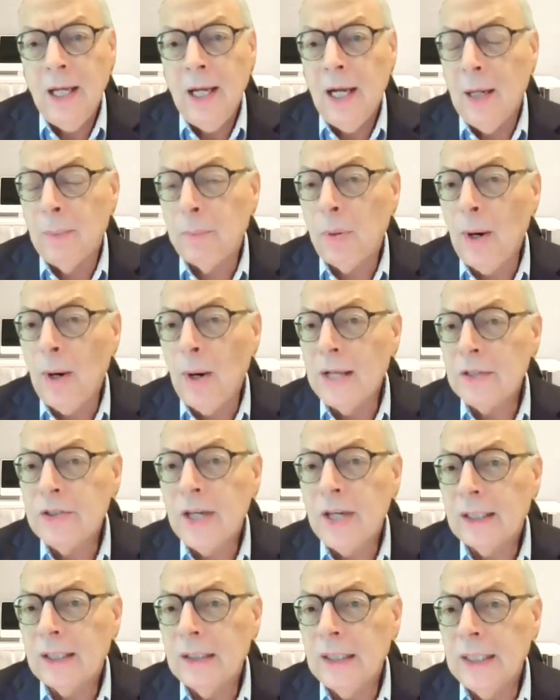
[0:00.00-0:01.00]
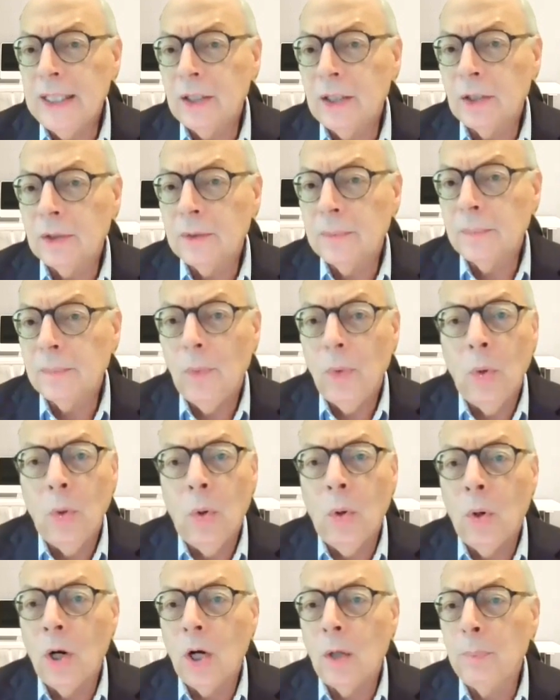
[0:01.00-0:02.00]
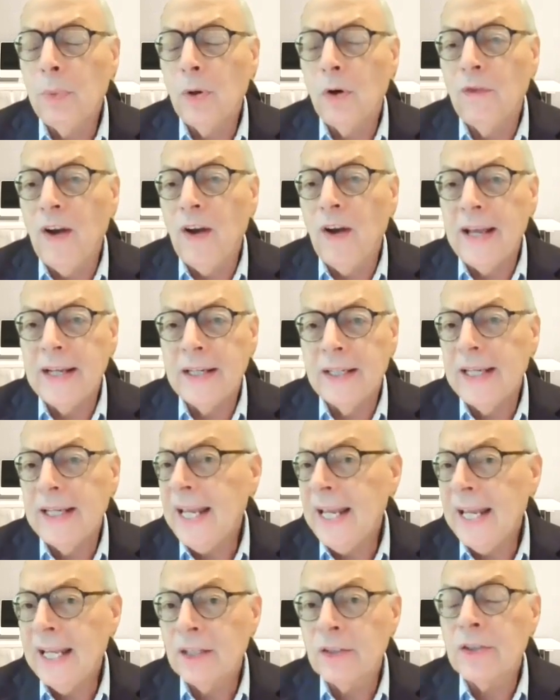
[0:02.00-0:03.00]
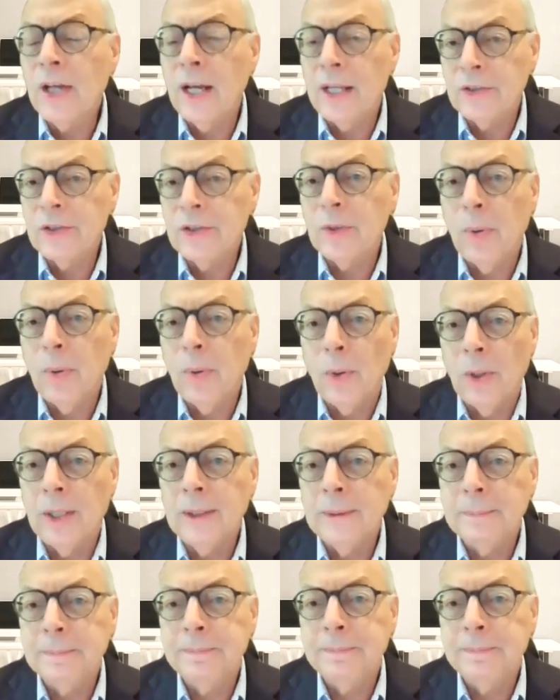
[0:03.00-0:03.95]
a project leader, or provided hands-on support.